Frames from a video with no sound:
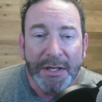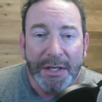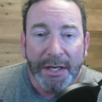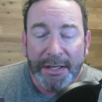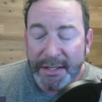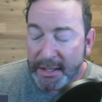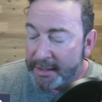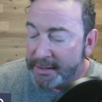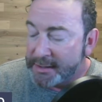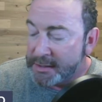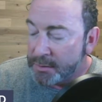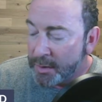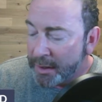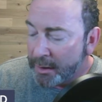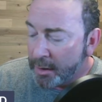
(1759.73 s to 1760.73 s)
against,
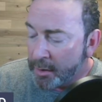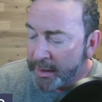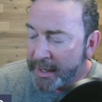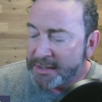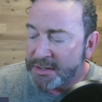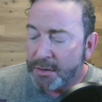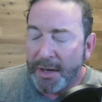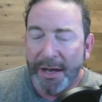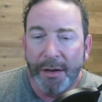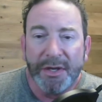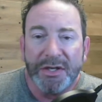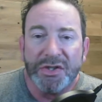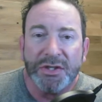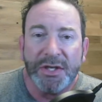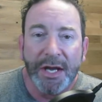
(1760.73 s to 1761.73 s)
well, okay, so how
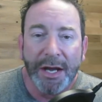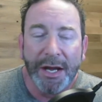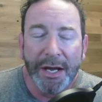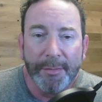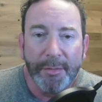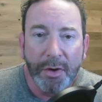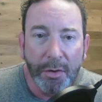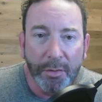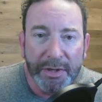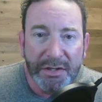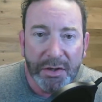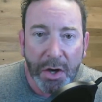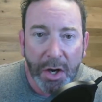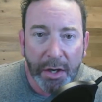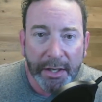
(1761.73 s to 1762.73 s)
much time are we
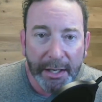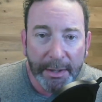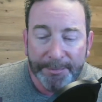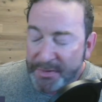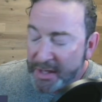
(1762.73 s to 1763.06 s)
talking?